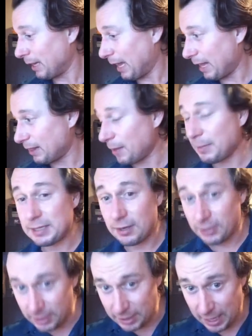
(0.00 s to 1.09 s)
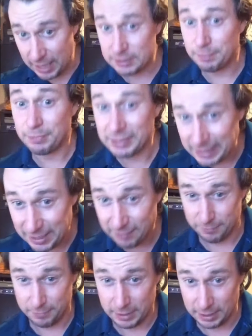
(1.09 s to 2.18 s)
And let me tell you guys, believe
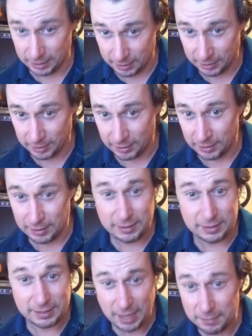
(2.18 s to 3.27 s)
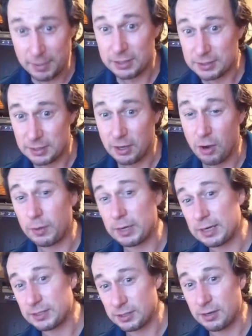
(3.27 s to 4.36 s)
me, 10 months ago when I
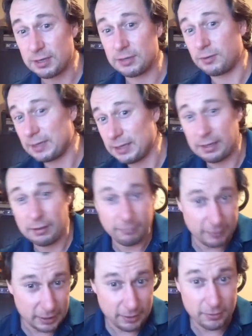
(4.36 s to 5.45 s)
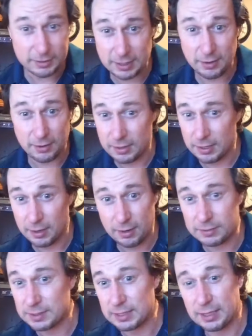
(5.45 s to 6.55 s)
started doing little videos here and there, I was
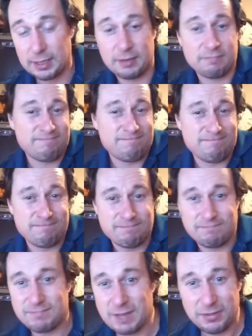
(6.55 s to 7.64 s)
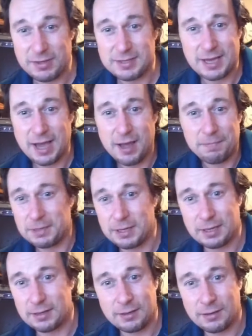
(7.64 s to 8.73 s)
thinking, nothing's happening.